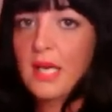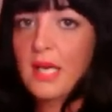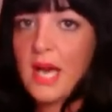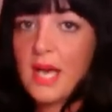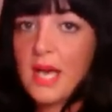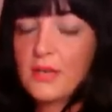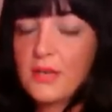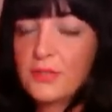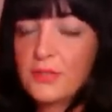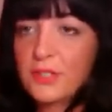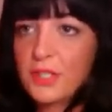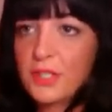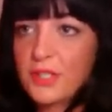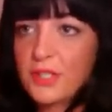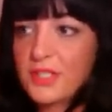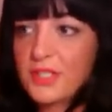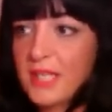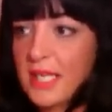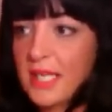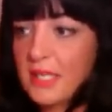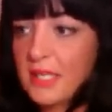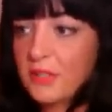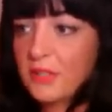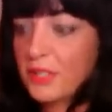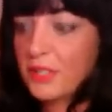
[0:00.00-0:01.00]
and just
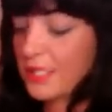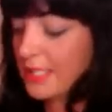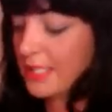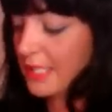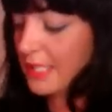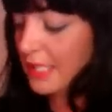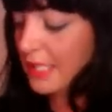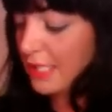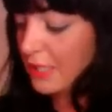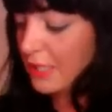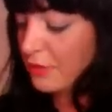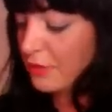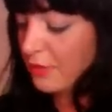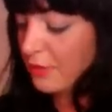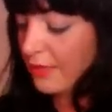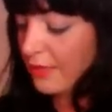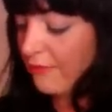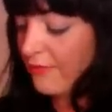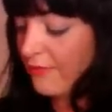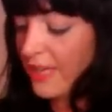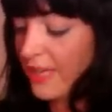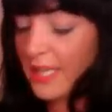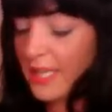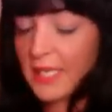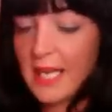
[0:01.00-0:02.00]
it does literally
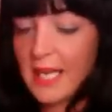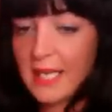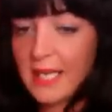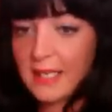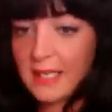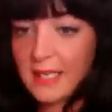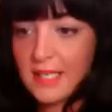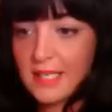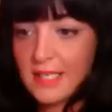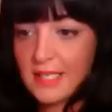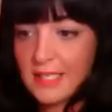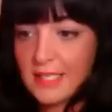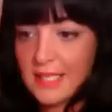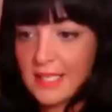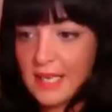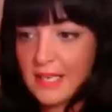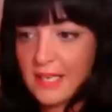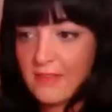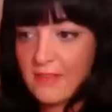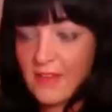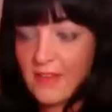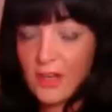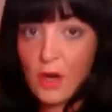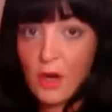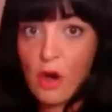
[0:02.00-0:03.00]
feel like
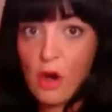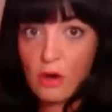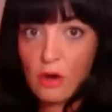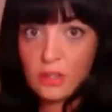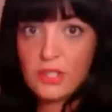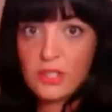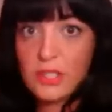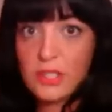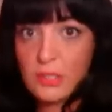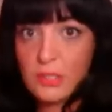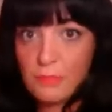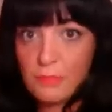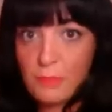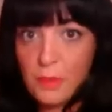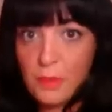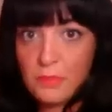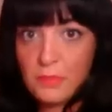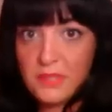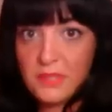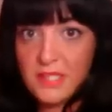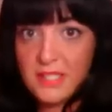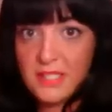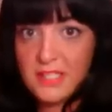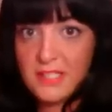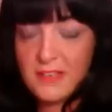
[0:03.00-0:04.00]
you've had oxygen
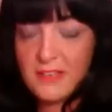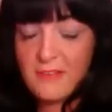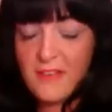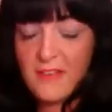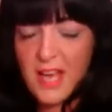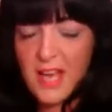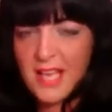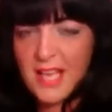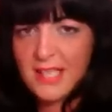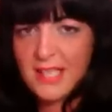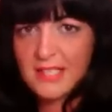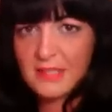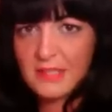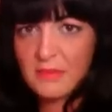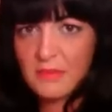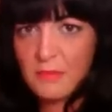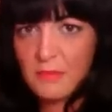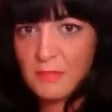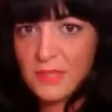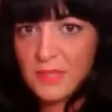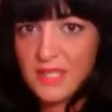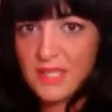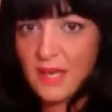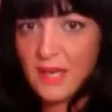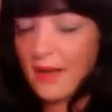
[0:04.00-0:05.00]
pumped into your face.
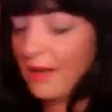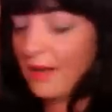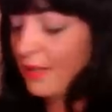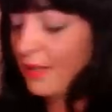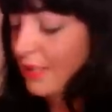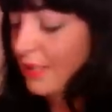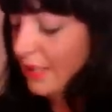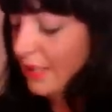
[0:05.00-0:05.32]
Bizarre.